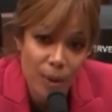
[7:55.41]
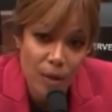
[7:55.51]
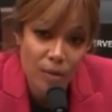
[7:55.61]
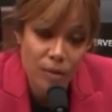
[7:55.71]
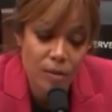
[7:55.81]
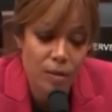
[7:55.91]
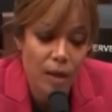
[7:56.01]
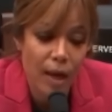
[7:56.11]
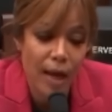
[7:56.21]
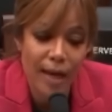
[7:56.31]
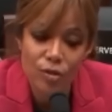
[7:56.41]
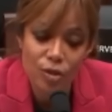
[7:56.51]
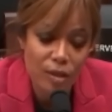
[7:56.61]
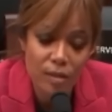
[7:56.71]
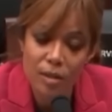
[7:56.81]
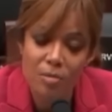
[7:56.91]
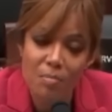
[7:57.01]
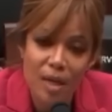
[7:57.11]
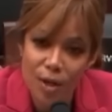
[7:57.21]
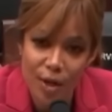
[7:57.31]
books and just
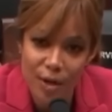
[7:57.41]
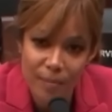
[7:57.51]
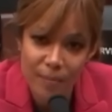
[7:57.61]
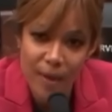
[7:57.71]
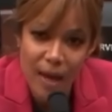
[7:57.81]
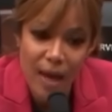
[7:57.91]
to meet her.